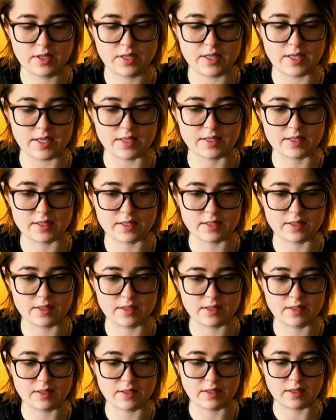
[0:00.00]
This
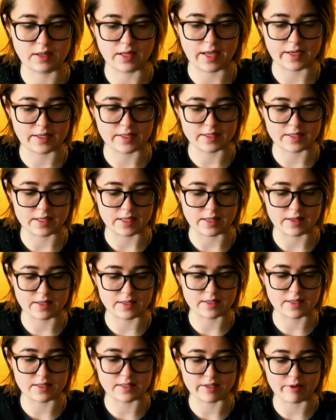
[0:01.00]
legacy,
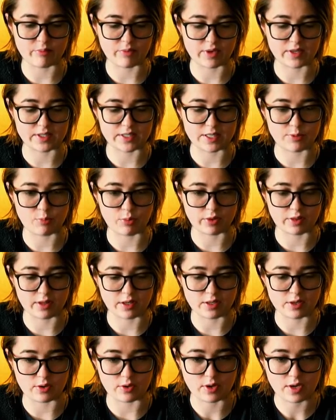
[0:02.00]
this is something deep
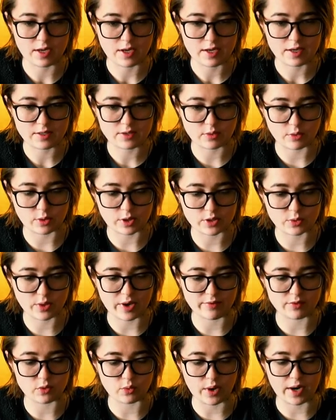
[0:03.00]
within you. So, because we
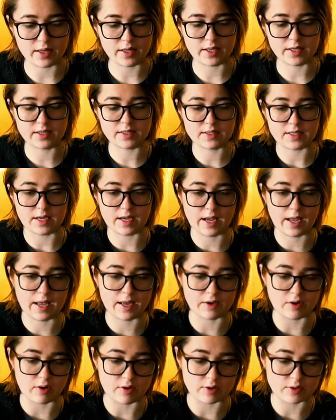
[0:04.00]
have dwellings
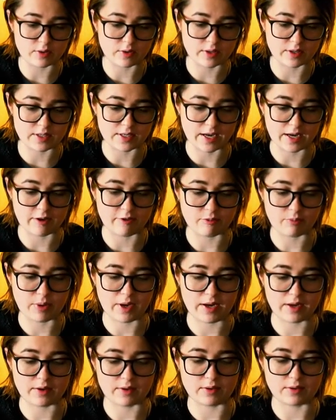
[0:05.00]
and also the Ten of
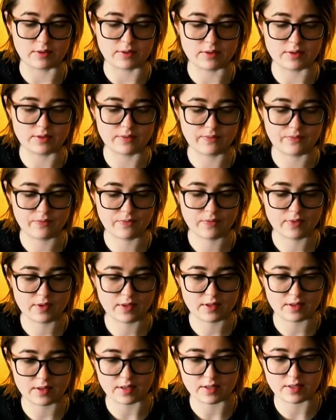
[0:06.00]
Pentacles.
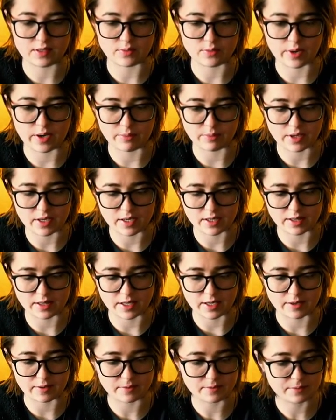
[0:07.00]
This is why I'm getting
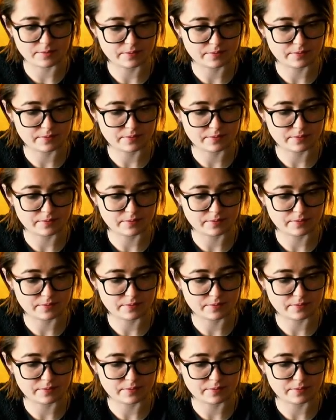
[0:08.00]
that.